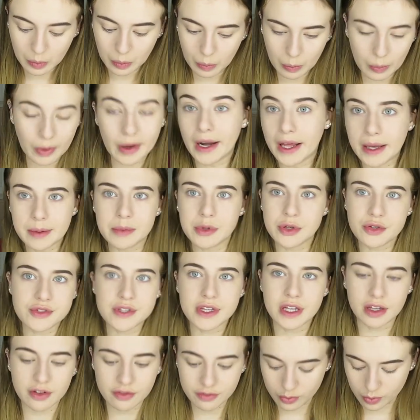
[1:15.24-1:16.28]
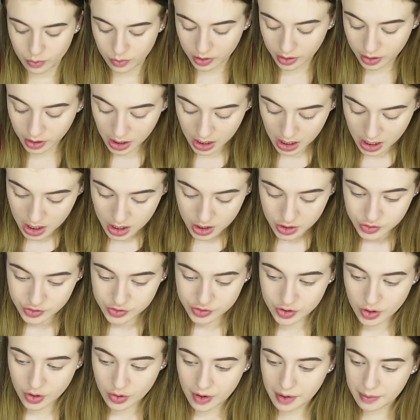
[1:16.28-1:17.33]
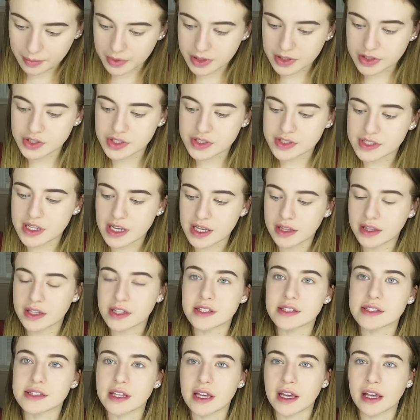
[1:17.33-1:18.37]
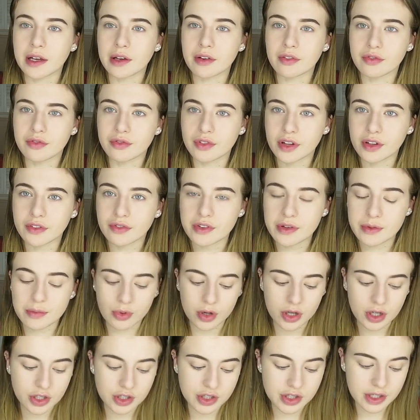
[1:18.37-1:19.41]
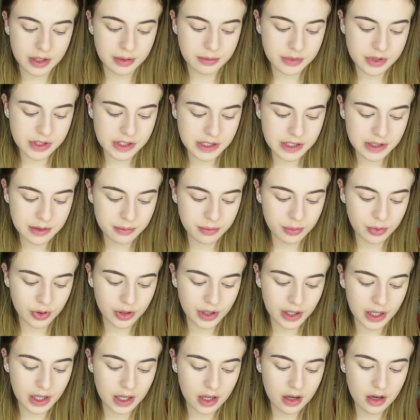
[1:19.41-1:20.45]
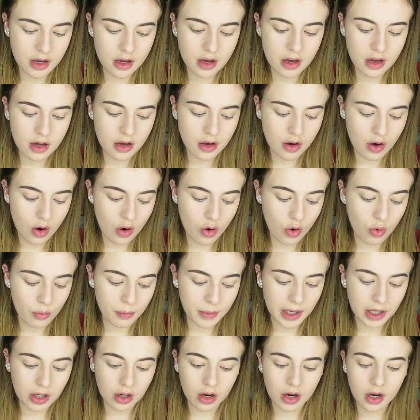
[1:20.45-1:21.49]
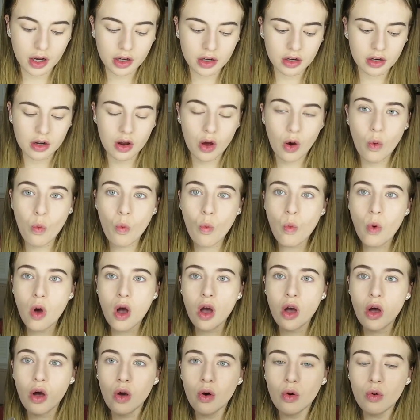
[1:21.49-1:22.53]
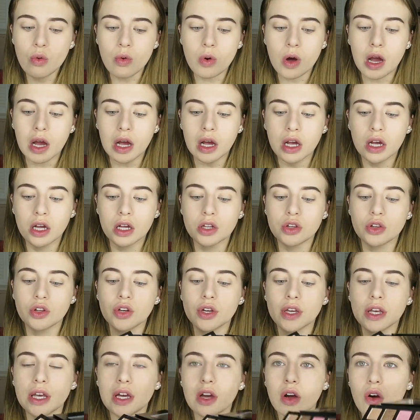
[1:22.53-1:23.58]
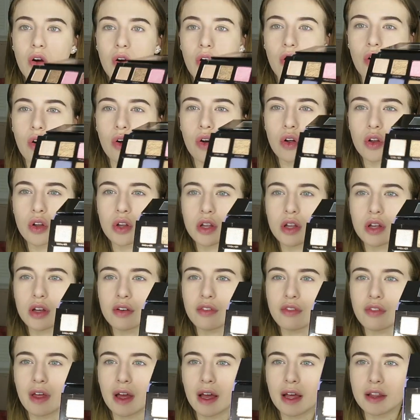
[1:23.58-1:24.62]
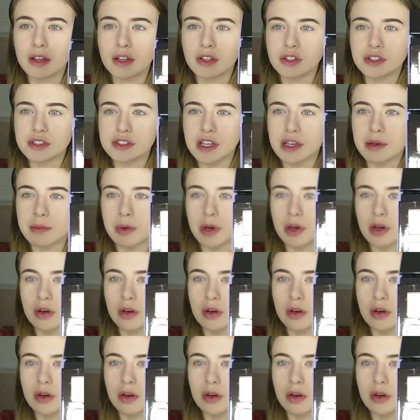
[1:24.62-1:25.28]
what I'm using it for. So I'm going to just take this like fluffy brush and I'm just going to put it, oh my god. Whoa! Look at all of that just came